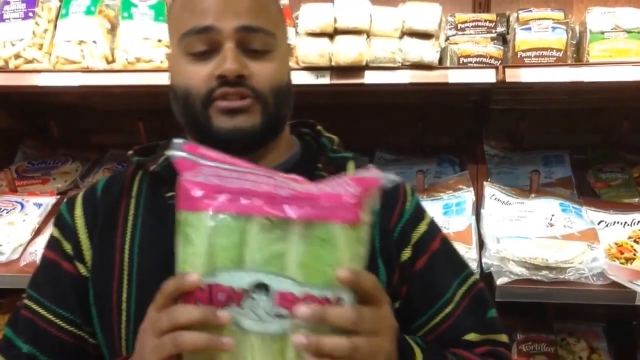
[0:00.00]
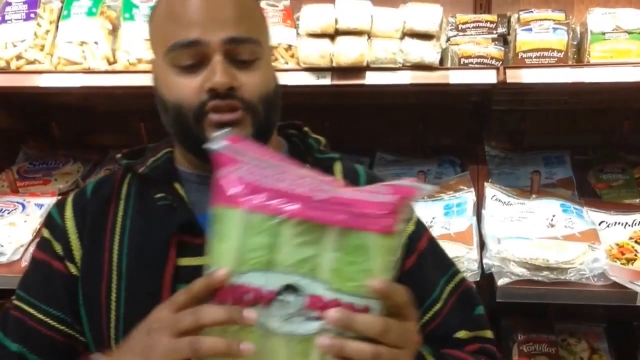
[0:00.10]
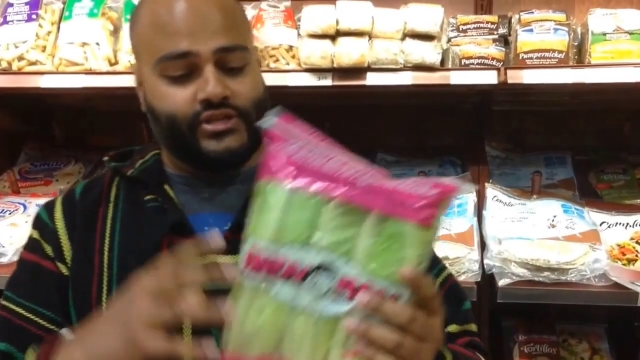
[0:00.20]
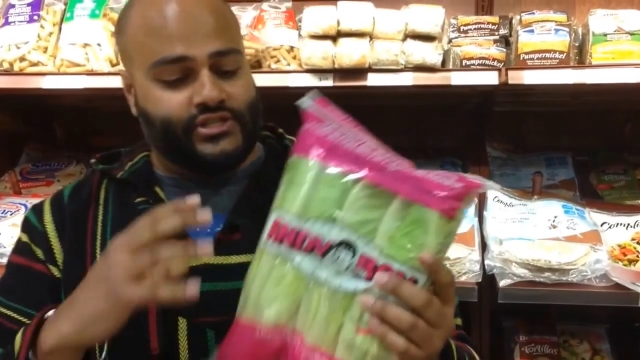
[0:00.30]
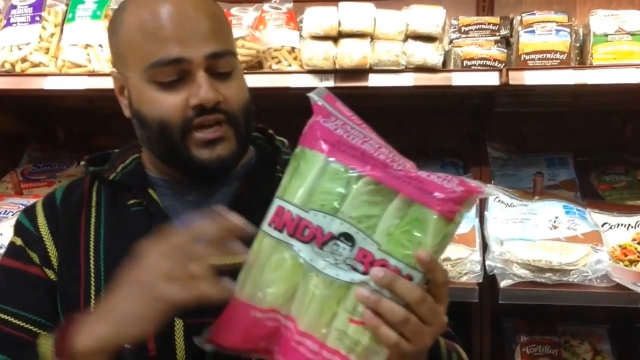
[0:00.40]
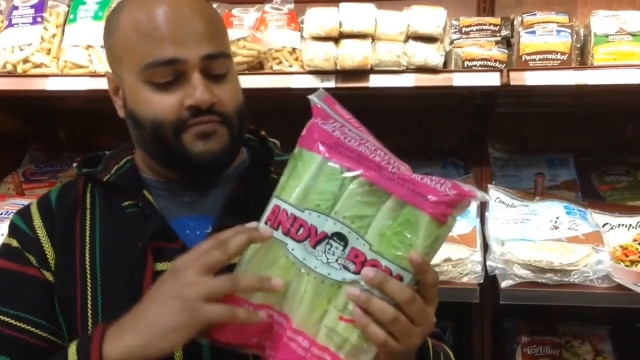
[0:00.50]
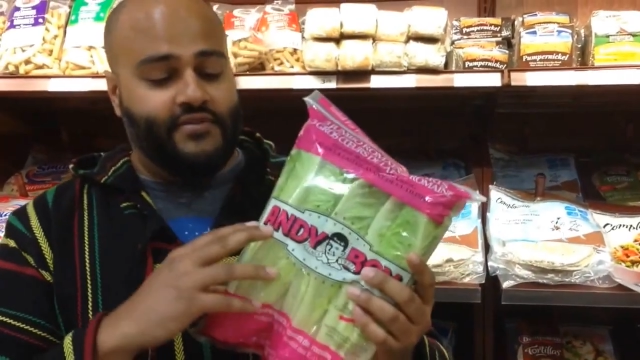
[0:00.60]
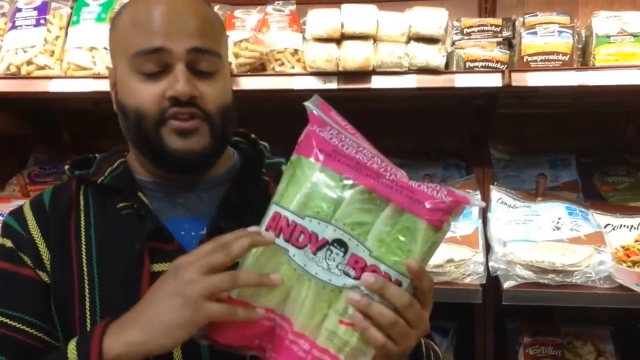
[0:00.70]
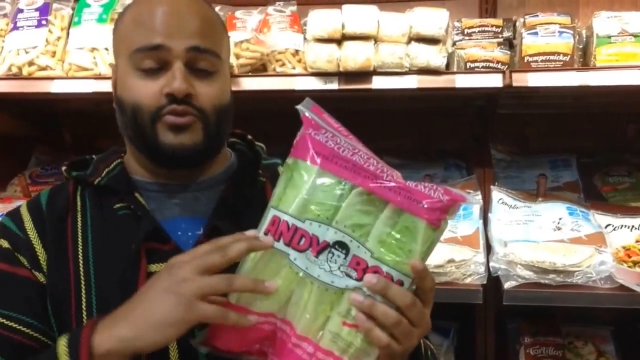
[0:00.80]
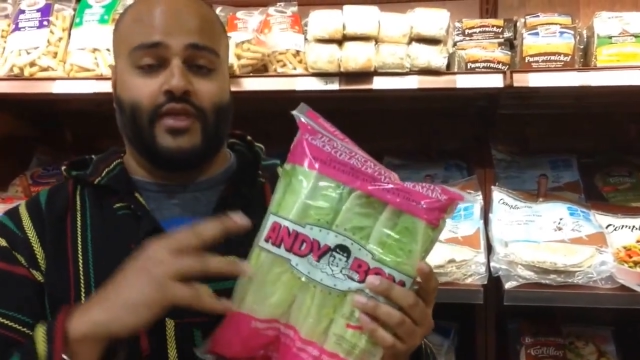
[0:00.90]
You can stuff
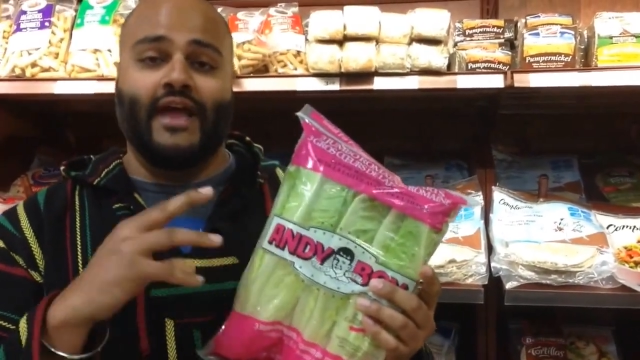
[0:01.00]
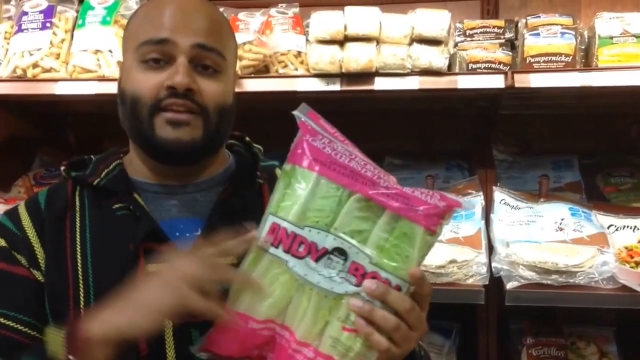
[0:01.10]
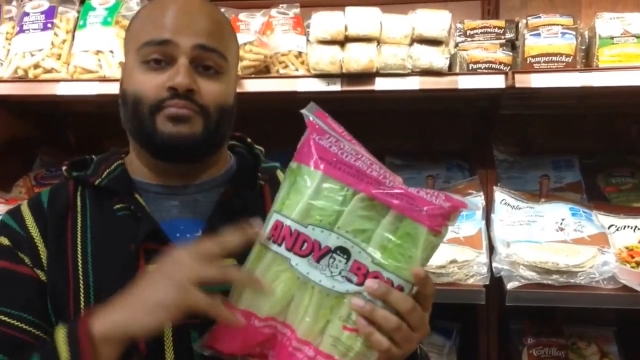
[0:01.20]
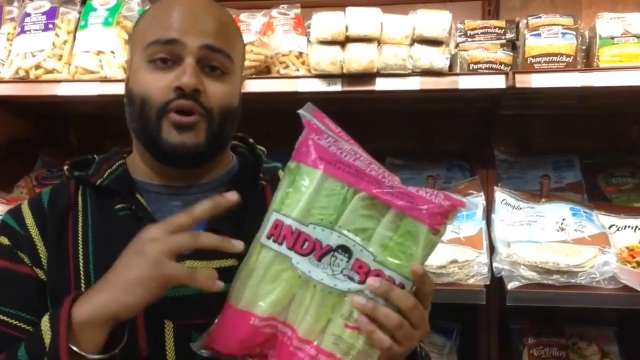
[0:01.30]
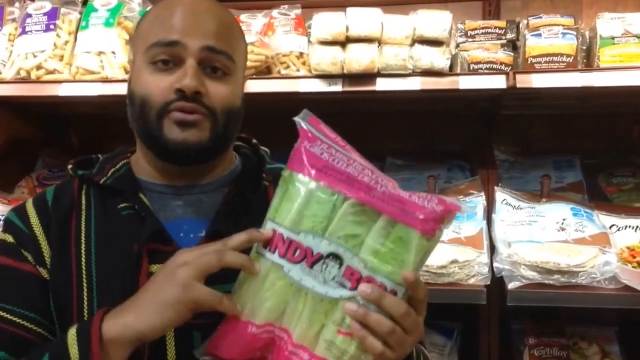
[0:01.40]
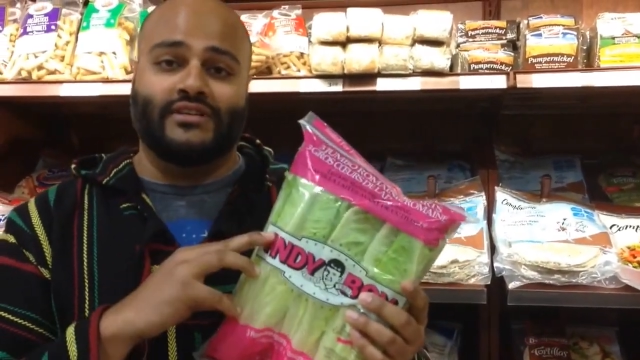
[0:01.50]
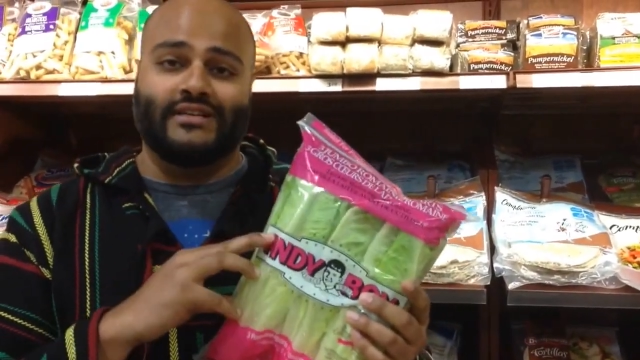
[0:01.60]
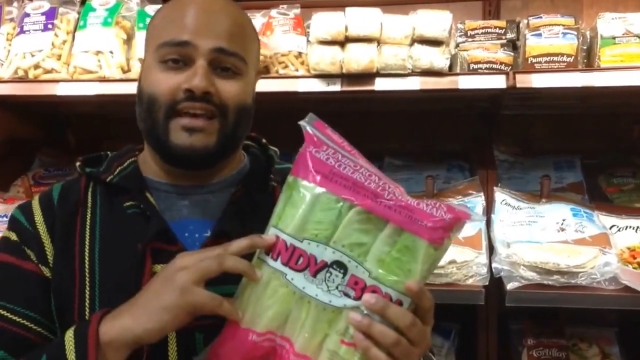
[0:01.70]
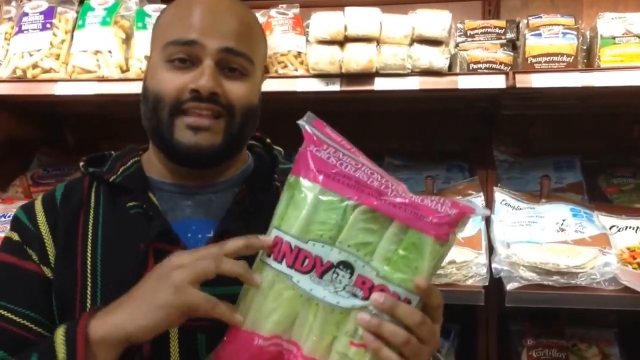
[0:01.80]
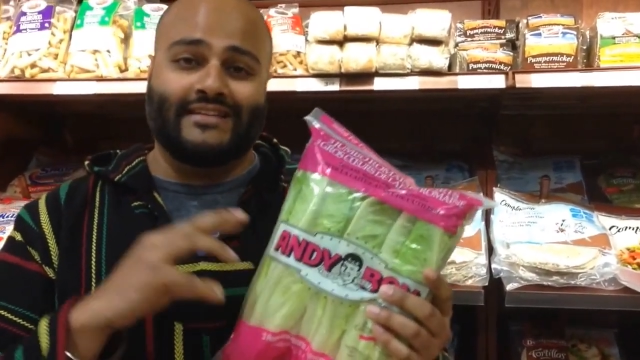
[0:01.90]
these with any protein
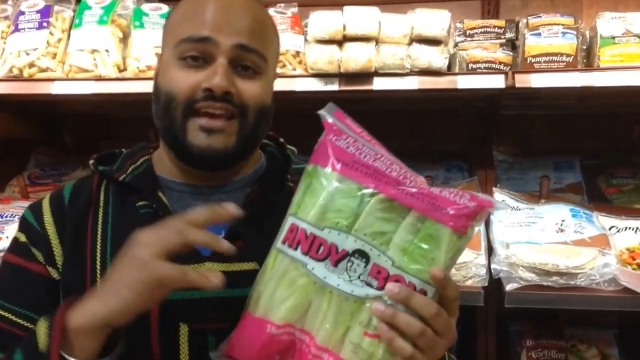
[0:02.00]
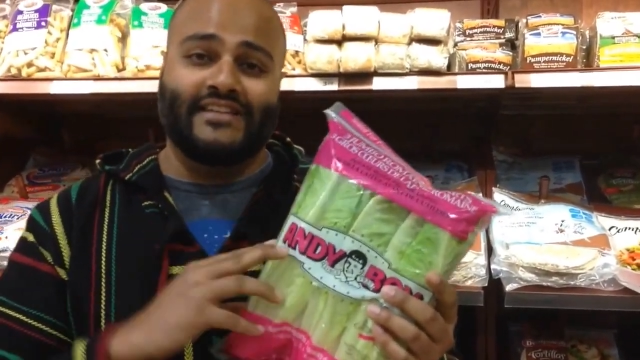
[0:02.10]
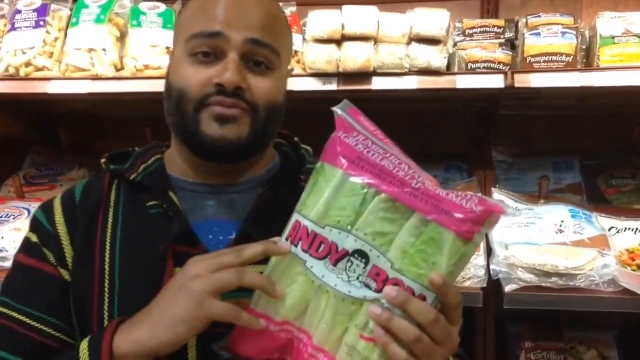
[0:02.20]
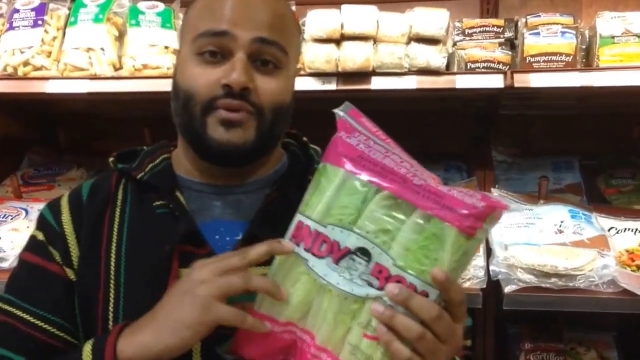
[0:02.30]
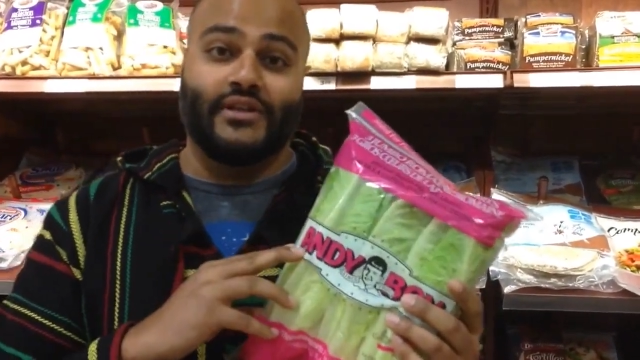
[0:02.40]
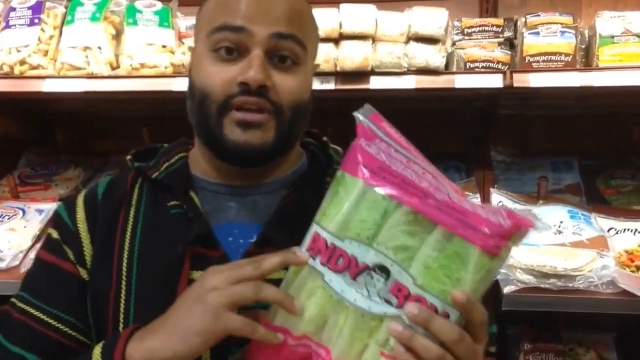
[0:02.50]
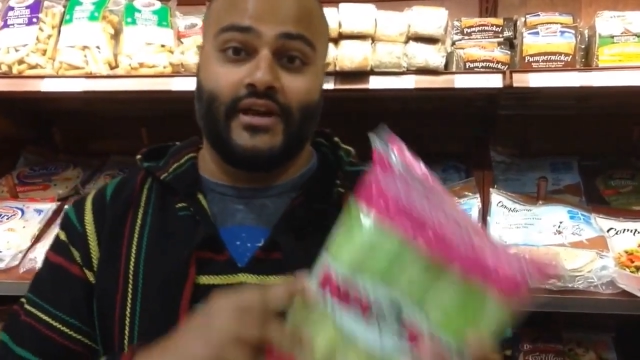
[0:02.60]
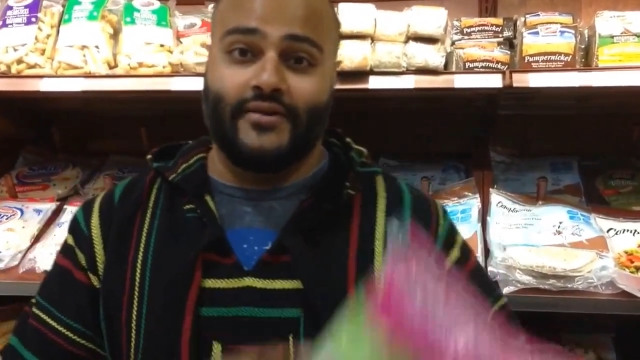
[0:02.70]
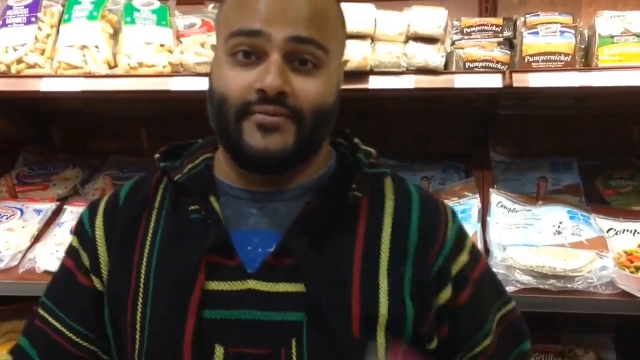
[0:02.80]
and it tastes really good.